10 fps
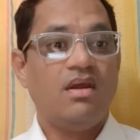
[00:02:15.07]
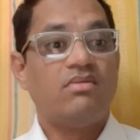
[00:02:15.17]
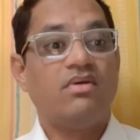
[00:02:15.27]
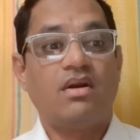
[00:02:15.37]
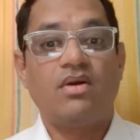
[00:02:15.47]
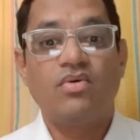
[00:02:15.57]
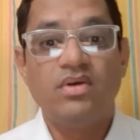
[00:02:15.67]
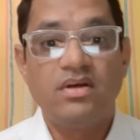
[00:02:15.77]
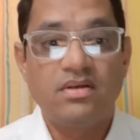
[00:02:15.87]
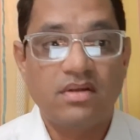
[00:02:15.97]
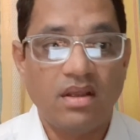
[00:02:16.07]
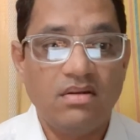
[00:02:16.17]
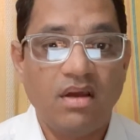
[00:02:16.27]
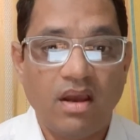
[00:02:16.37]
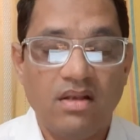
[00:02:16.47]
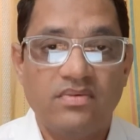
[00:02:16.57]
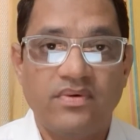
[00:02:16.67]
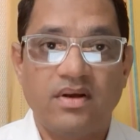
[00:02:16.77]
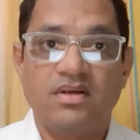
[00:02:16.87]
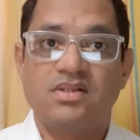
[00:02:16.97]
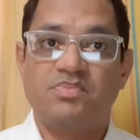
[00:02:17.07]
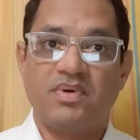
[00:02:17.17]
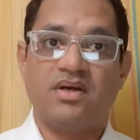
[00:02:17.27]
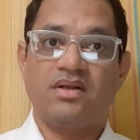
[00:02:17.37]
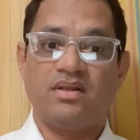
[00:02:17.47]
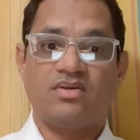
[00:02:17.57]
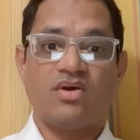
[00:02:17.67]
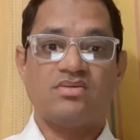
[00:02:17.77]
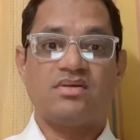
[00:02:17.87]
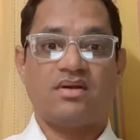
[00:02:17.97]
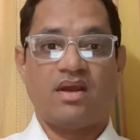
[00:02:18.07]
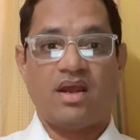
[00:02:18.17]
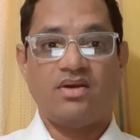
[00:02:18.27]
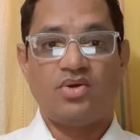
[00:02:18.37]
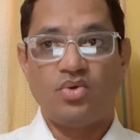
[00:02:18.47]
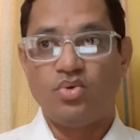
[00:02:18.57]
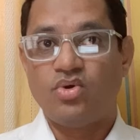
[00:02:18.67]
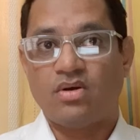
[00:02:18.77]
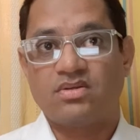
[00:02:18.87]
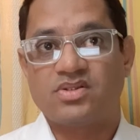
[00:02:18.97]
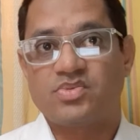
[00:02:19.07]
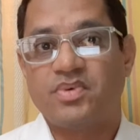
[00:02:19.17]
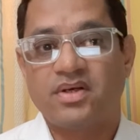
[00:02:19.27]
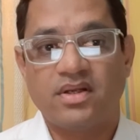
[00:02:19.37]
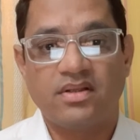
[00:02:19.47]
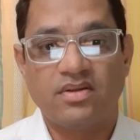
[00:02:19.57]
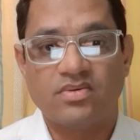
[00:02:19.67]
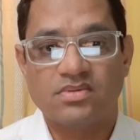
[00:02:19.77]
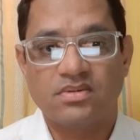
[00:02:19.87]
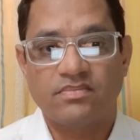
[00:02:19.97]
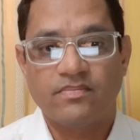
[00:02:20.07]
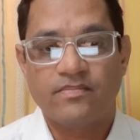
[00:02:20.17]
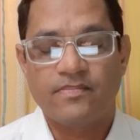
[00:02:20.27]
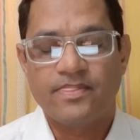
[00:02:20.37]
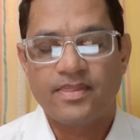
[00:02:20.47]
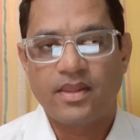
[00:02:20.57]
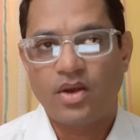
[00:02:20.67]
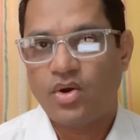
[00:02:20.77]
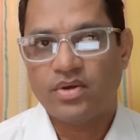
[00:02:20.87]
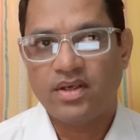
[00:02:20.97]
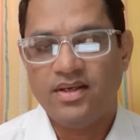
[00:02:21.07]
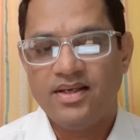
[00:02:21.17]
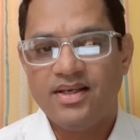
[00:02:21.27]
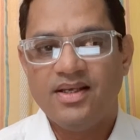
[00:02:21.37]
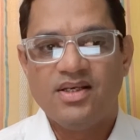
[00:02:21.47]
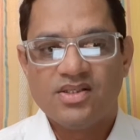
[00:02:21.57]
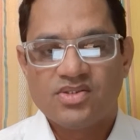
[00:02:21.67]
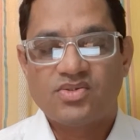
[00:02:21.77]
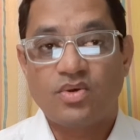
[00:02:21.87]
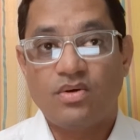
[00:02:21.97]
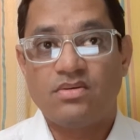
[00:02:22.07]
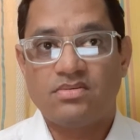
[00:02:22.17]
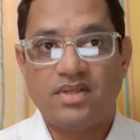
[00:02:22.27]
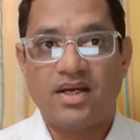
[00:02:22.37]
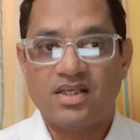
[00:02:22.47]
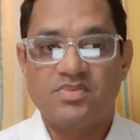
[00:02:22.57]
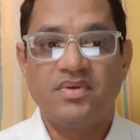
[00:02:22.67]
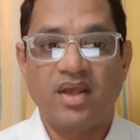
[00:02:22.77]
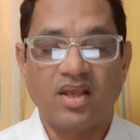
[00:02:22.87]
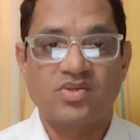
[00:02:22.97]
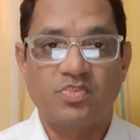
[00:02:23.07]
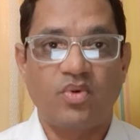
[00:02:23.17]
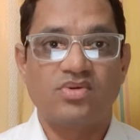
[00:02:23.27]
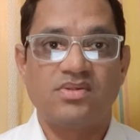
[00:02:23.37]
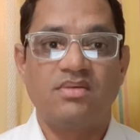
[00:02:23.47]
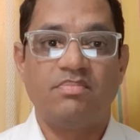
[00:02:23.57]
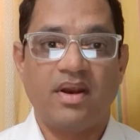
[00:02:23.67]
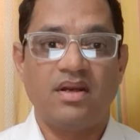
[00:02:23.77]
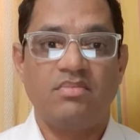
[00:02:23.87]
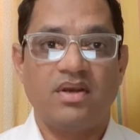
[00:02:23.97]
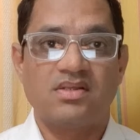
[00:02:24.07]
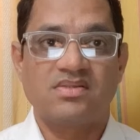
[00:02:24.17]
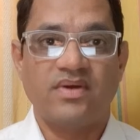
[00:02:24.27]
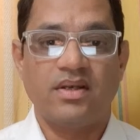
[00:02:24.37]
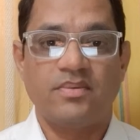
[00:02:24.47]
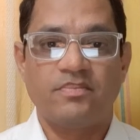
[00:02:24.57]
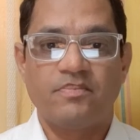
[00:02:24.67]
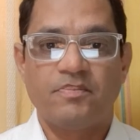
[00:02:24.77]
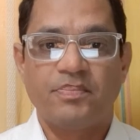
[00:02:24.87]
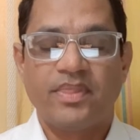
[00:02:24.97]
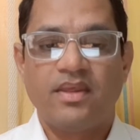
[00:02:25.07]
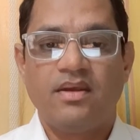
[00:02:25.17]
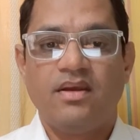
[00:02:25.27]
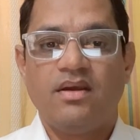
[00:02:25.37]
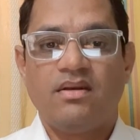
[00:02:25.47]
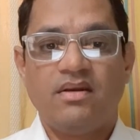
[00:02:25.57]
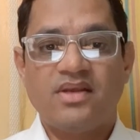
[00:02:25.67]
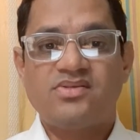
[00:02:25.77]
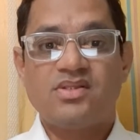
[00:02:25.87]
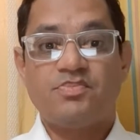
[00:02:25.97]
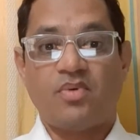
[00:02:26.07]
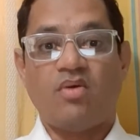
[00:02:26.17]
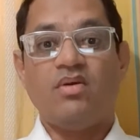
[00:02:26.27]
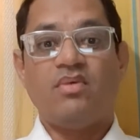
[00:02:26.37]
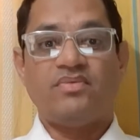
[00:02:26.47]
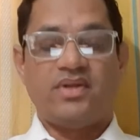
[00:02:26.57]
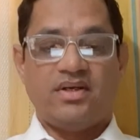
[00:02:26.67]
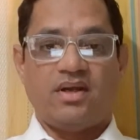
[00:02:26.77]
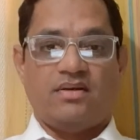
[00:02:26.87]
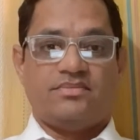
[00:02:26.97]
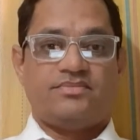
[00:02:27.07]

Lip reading: there are only 10 health workers per 10,000 and 2 doctors per 10,000. Okay, so that has been exposed in pandemic as well. Next is problem of data.